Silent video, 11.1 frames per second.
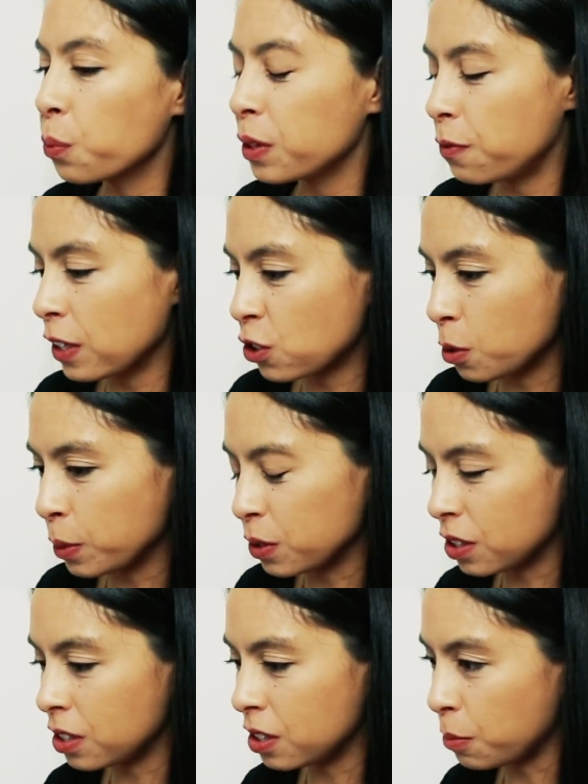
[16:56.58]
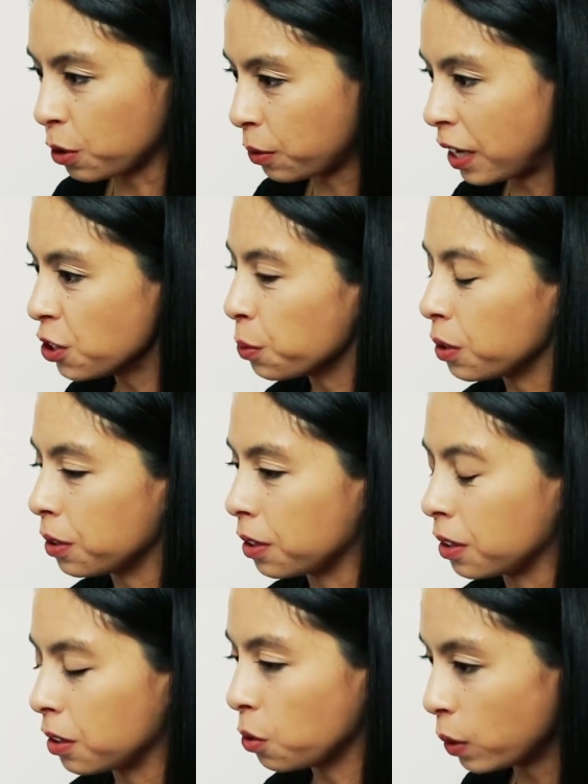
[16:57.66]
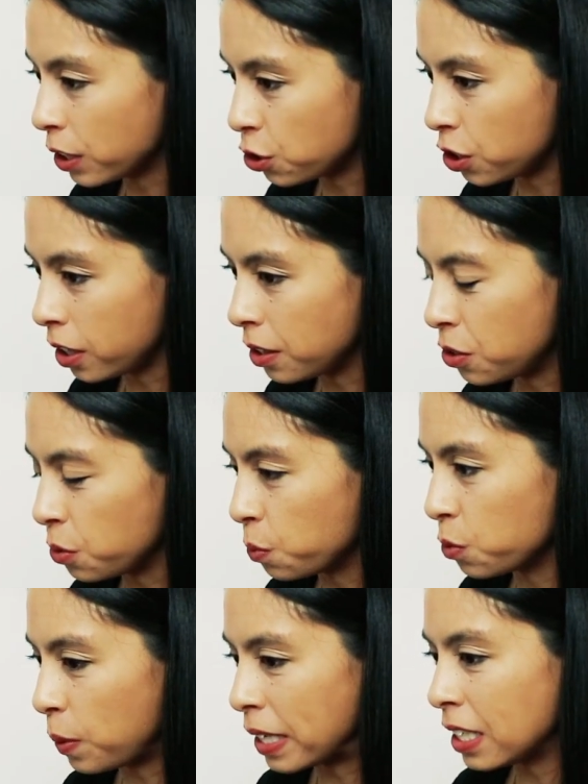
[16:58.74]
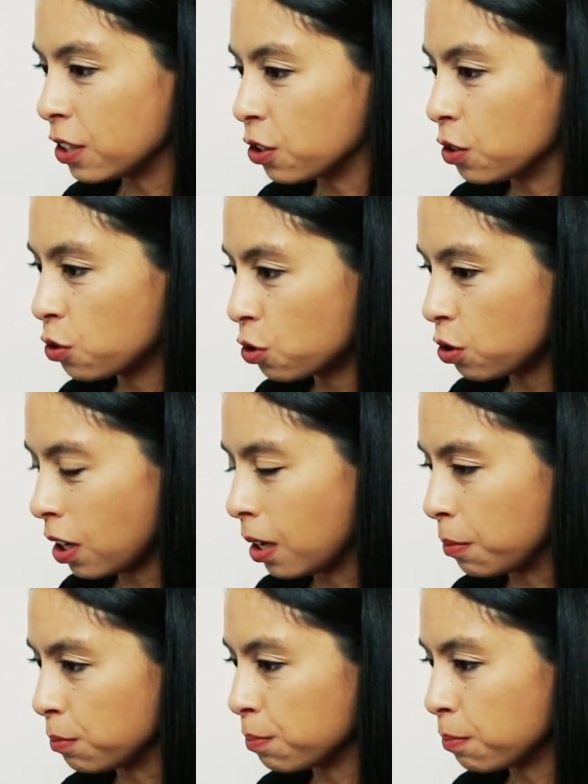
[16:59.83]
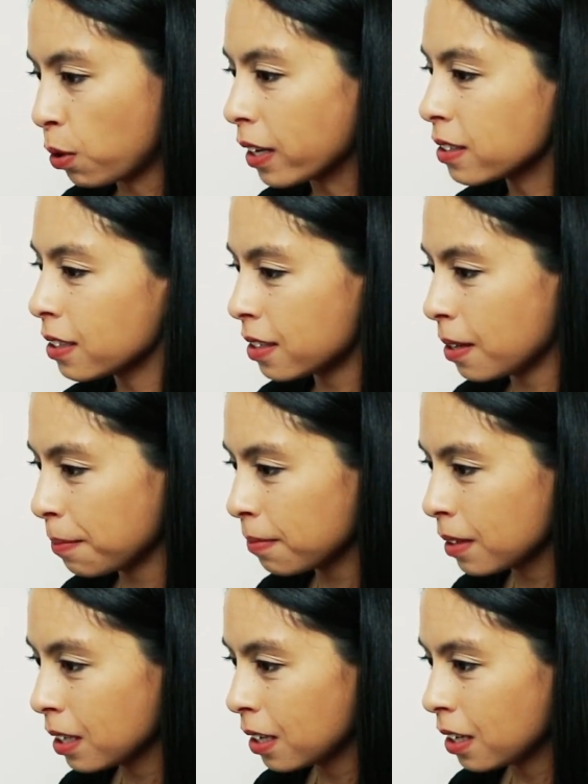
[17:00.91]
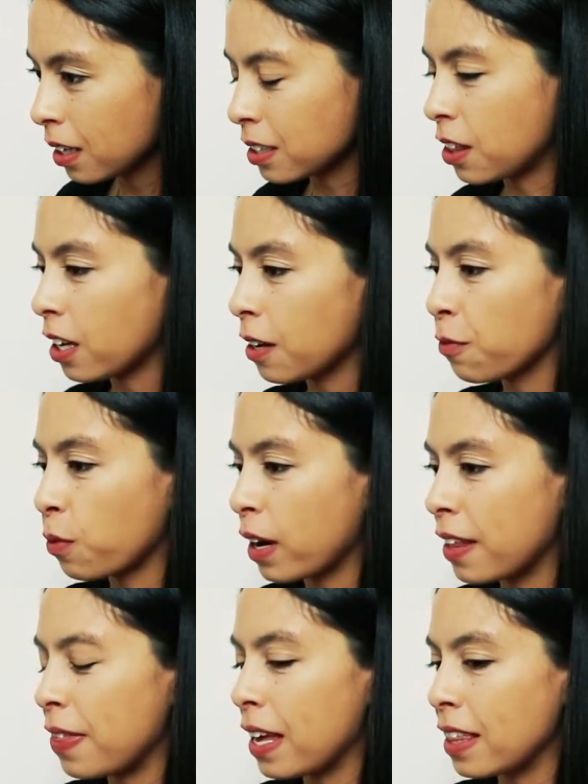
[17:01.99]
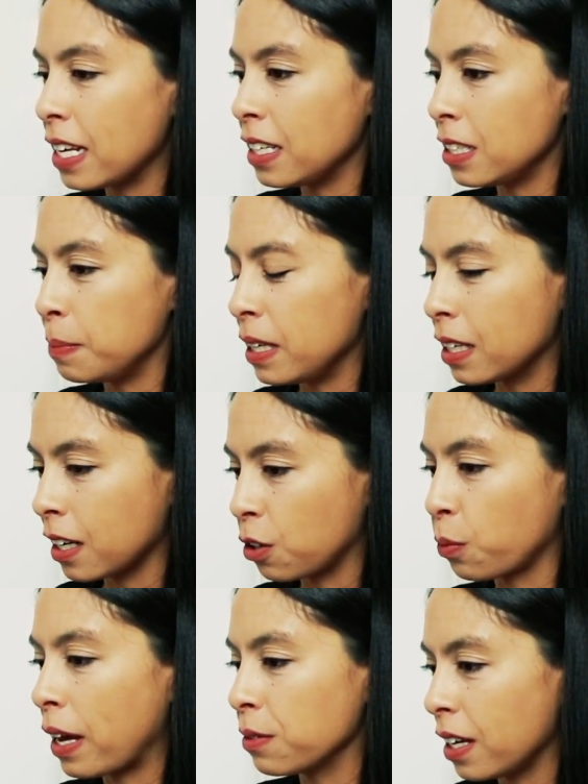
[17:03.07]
a mad question, and all the like these interviews and podcasts, nobody's touched that. So, I used to write for